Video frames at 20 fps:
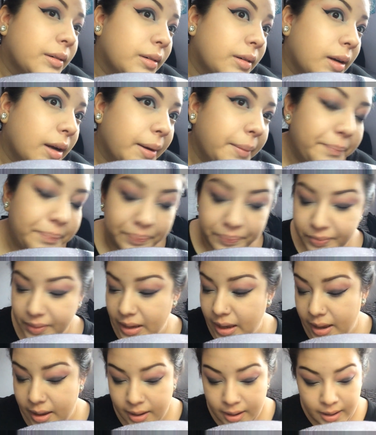Okay.
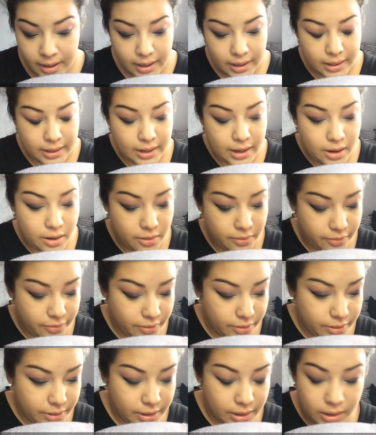And now
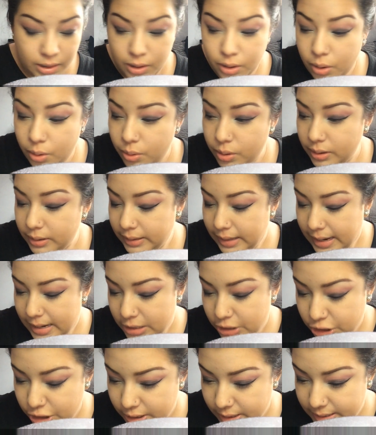for the lower
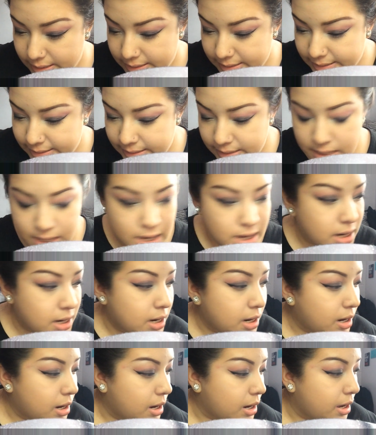lash line,
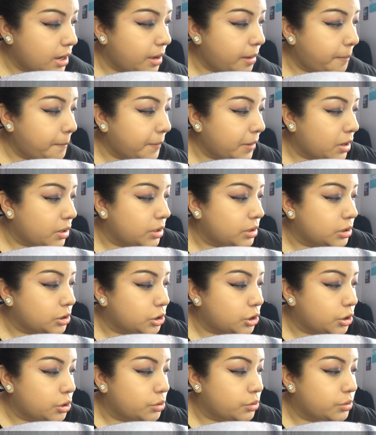I am going
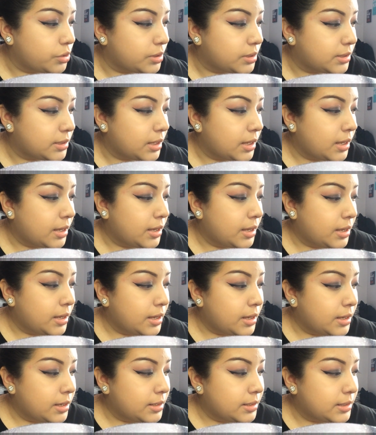to use
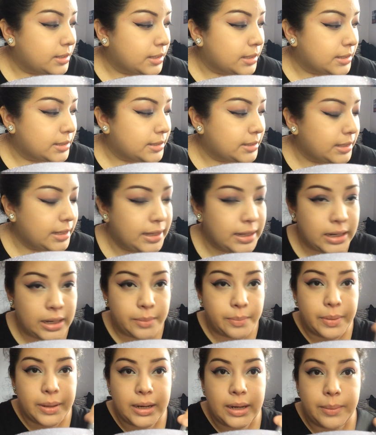this itty
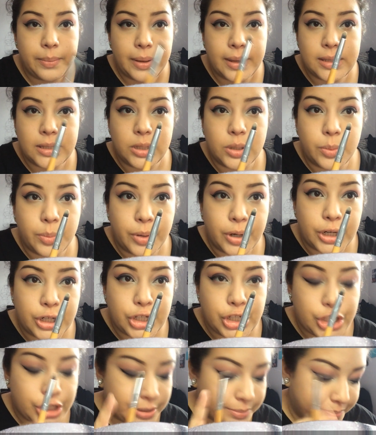bitty pencil
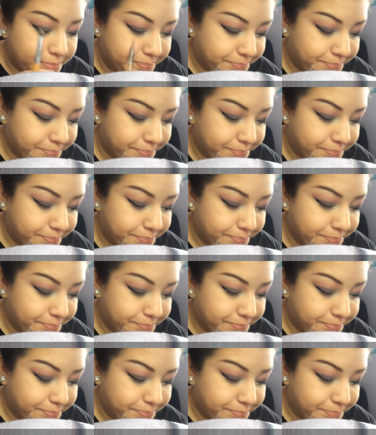brush.